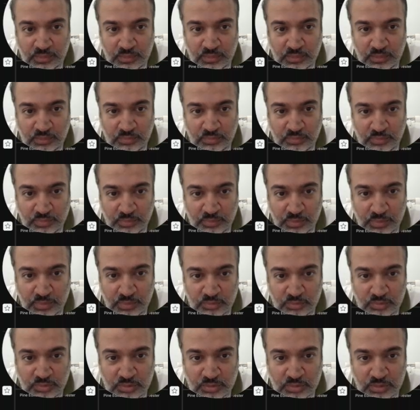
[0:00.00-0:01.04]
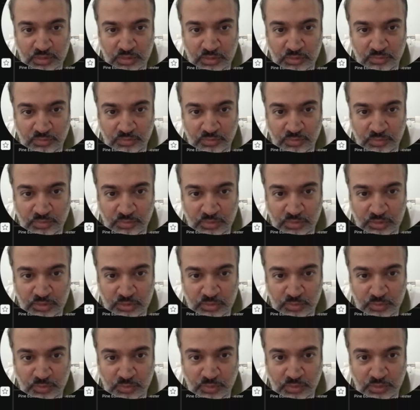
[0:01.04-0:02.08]
and if it bounces down from
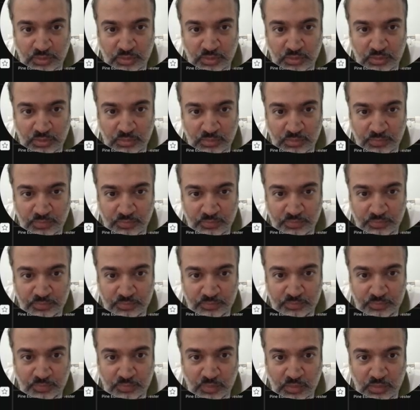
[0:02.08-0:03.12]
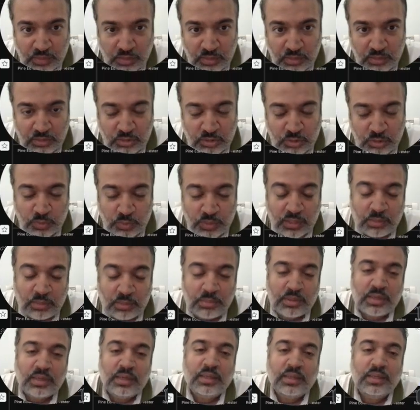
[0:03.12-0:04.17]
this point, so what
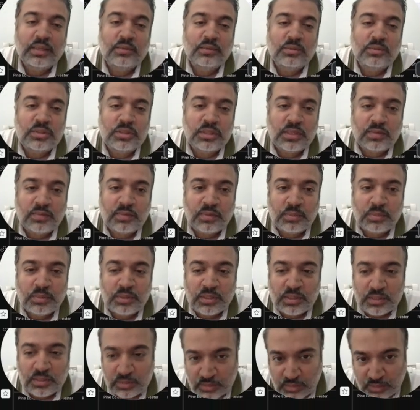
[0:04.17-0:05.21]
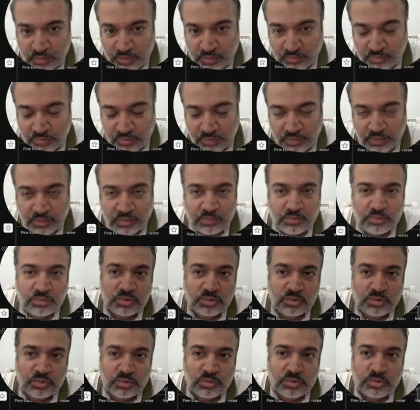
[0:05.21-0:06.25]
I'm telling you, see, everybody's in different time
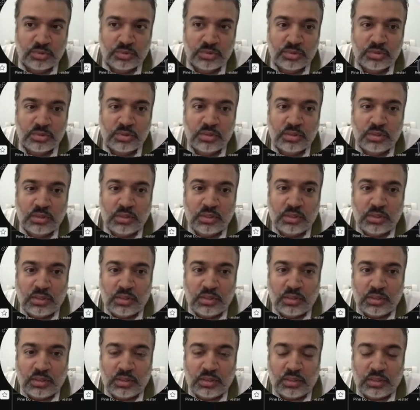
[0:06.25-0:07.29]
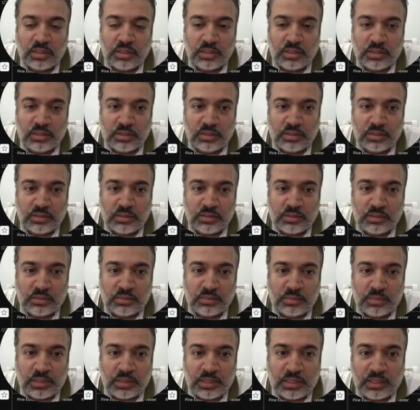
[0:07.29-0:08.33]
zones.
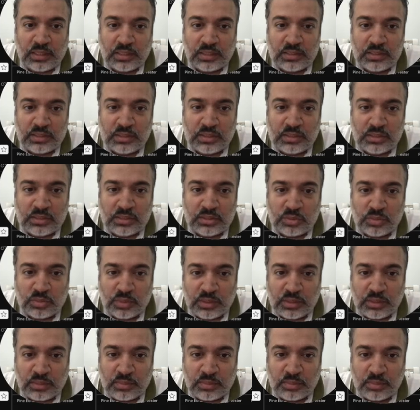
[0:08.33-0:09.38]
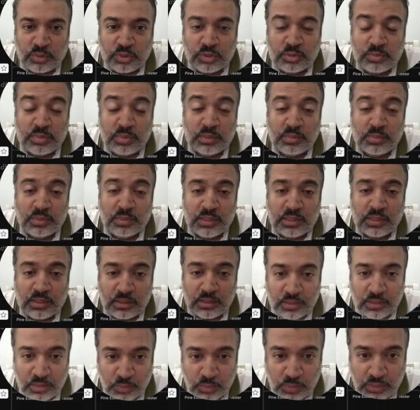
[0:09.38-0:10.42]
My intention is to help most people in
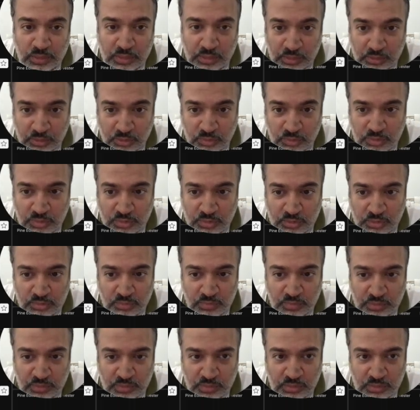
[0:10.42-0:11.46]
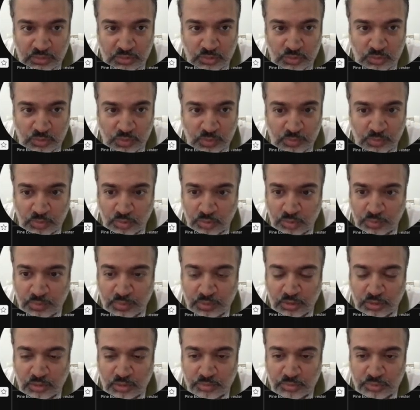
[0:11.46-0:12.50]
third world countries where there is no
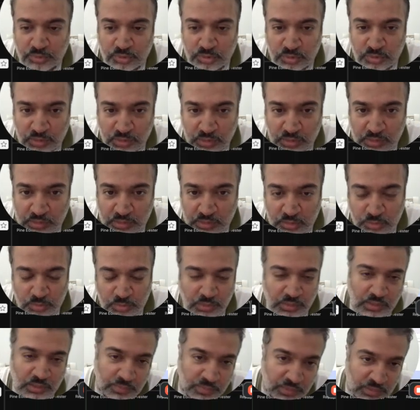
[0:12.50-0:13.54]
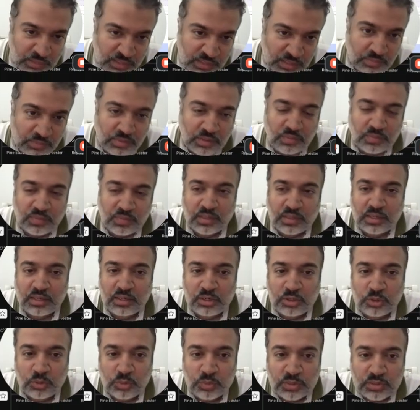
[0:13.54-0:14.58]
employment opportunities, but it's everywhere
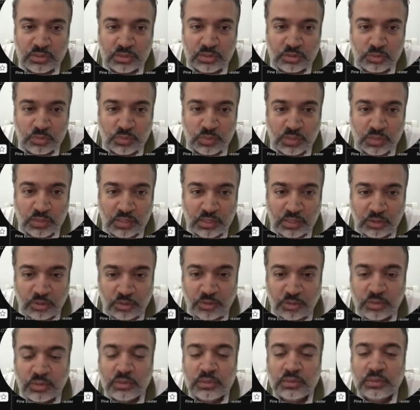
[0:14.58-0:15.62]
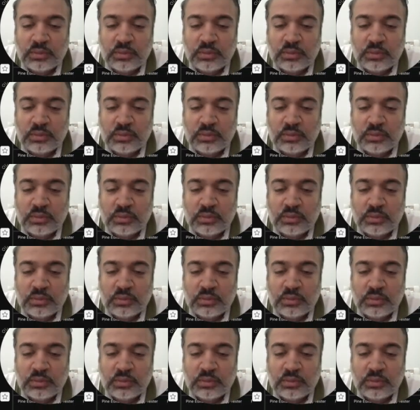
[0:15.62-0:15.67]
in US as well now.